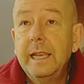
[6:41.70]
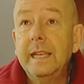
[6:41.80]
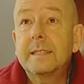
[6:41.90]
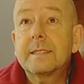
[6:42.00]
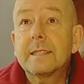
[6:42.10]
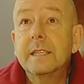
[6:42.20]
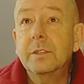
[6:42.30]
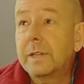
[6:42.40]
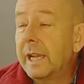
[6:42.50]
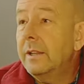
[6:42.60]
It's, you
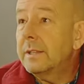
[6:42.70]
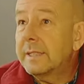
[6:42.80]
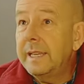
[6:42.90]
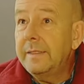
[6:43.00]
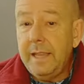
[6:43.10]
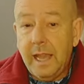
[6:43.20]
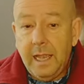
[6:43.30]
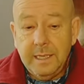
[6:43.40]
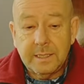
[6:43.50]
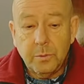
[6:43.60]
cannot take the
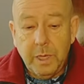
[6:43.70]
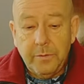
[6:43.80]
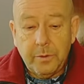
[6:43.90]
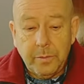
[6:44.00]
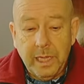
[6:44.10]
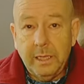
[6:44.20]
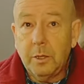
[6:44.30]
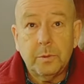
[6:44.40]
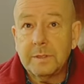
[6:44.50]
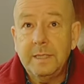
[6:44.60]
eyes away from
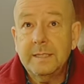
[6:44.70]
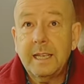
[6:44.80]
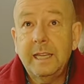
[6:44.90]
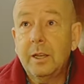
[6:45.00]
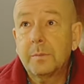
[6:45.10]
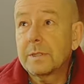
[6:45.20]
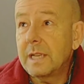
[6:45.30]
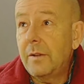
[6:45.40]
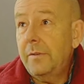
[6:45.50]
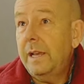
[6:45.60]
helicopters. These helicopters
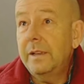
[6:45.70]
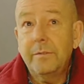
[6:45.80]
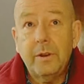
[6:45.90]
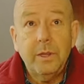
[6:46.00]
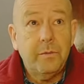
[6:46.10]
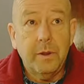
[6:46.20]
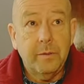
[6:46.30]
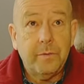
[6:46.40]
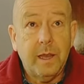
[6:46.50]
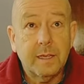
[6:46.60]
are flying very, very
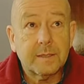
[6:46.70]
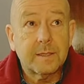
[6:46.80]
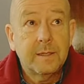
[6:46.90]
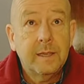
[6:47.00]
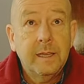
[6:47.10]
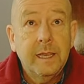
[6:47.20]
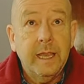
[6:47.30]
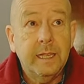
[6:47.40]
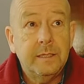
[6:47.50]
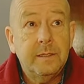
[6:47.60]
fast,
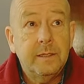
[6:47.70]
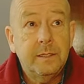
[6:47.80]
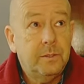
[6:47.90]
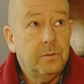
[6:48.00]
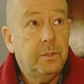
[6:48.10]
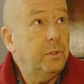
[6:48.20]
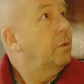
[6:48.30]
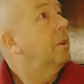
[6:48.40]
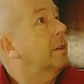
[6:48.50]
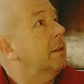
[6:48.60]
and you
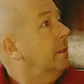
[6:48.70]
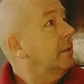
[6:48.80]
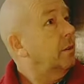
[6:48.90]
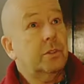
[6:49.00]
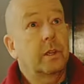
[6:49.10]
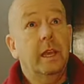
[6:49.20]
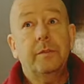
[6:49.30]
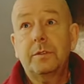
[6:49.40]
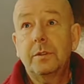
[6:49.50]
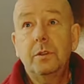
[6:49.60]

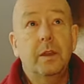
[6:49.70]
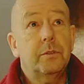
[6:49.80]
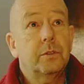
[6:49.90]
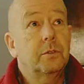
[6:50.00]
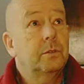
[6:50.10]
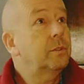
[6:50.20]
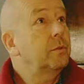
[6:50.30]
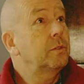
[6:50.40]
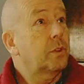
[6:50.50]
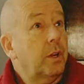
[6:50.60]
have to
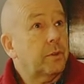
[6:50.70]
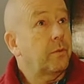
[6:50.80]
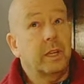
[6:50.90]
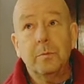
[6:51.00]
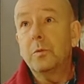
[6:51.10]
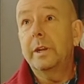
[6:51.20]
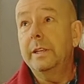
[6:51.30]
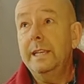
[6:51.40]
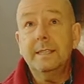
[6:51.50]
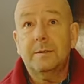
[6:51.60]
search for him where
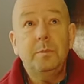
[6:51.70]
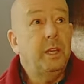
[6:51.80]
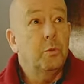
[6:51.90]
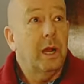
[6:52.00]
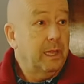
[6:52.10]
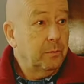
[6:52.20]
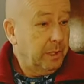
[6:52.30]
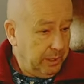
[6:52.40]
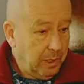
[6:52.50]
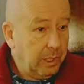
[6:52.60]
he is meanwhile
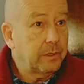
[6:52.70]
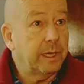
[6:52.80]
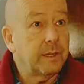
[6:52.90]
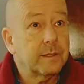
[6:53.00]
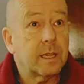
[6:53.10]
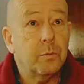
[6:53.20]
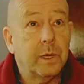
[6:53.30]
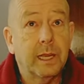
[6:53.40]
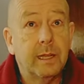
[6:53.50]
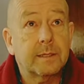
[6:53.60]
when you are looking
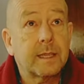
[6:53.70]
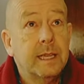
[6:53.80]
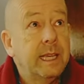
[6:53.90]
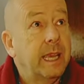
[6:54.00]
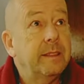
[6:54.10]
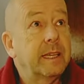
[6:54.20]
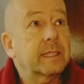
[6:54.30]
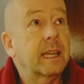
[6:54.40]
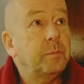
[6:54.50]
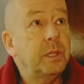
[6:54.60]
somewhere else, and
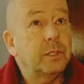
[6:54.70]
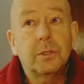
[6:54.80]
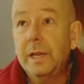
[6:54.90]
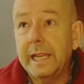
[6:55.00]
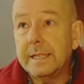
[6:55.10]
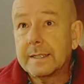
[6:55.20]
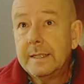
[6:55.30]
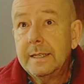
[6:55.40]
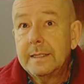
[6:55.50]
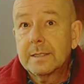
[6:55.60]
that can be too late.
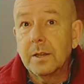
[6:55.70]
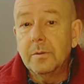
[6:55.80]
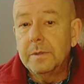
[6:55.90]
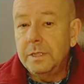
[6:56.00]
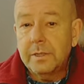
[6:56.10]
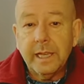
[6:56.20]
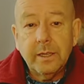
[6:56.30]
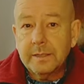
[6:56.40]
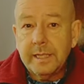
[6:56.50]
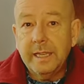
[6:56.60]
So you
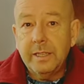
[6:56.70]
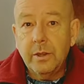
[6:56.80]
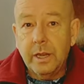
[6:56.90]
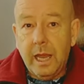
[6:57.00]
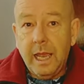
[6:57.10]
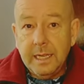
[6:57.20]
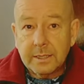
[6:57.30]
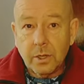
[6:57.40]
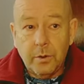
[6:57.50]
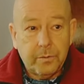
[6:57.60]
cannot take your
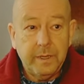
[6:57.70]
eyes off.